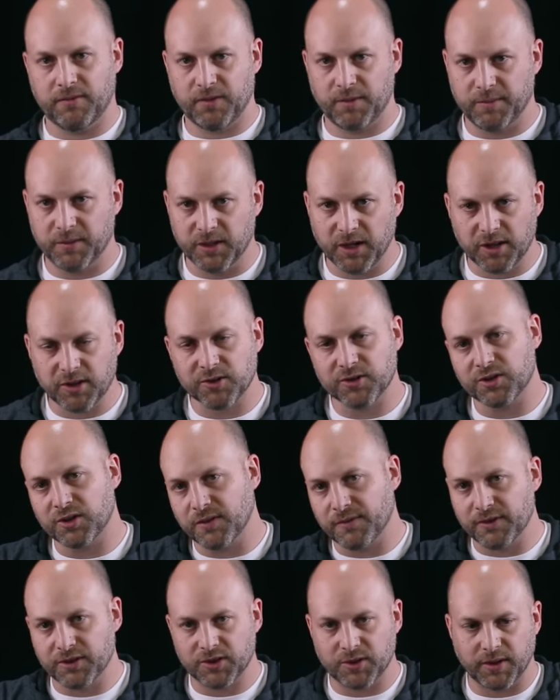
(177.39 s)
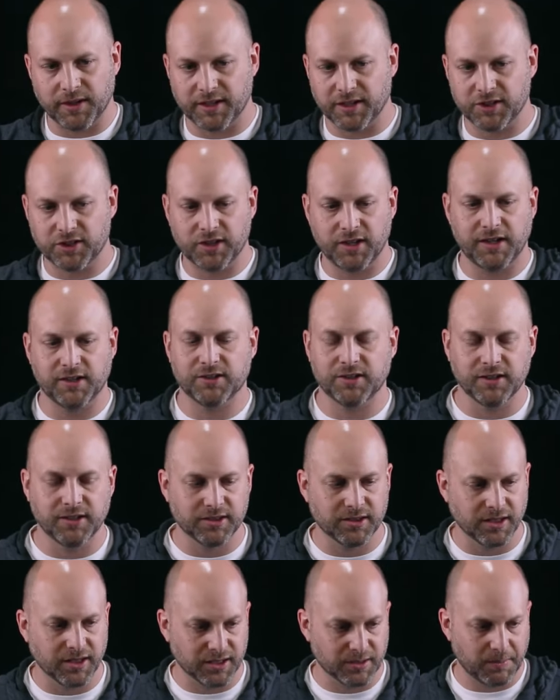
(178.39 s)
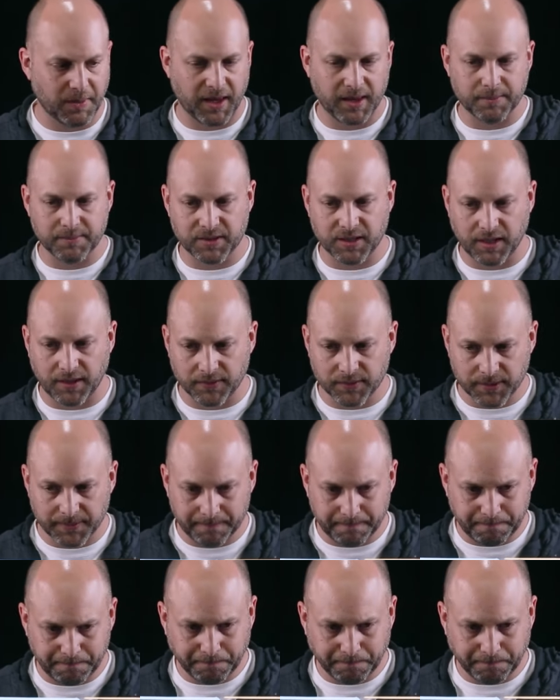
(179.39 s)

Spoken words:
from another service so I can change these things by themselves.